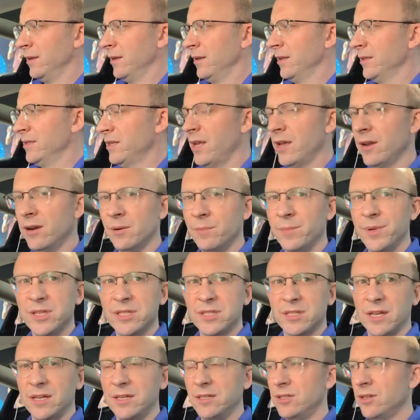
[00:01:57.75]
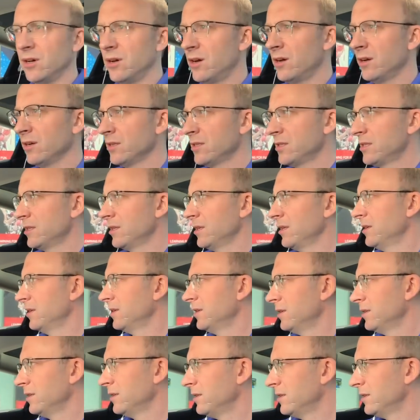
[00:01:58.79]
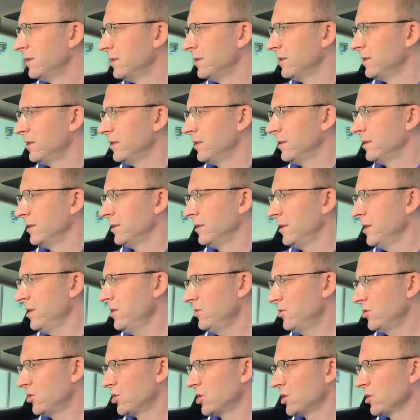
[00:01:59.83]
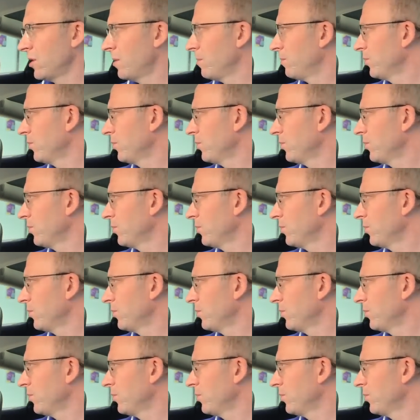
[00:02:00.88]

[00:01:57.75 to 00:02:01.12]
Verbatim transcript: It's hit or miss on dogs. They used to show up